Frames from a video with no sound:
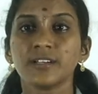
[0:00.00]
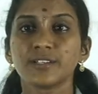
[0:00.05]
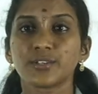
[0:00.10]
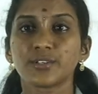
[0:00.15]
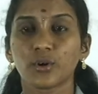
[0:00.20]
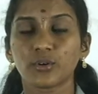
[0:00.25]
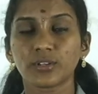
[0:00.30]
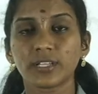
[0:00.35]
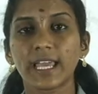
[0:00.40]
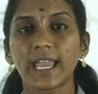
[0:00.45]

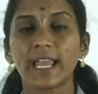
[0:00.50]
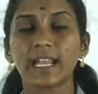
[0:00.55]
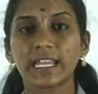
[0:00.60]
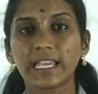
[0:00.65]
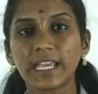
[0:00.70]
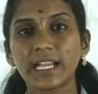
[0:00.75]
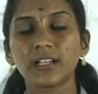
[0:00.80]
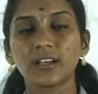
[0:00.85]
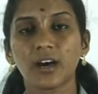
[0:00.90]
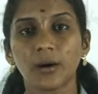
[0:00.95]
So they
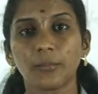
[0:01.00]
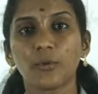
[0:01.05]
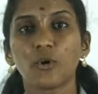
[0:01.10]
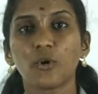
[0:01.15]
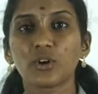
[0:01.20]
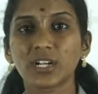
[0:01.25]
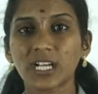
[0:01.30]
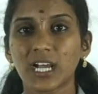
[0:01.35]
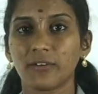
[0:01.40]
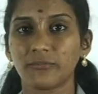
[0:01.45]
need a
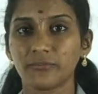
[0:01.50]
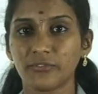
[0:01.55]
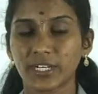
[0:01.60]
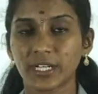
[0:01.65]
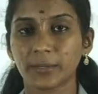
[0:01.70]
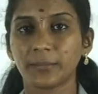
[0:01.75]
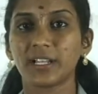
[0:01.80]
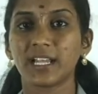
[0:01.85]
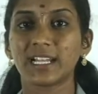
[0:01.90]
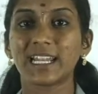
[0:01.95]
more
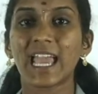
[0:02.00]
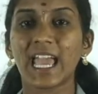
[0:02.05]
comfortable and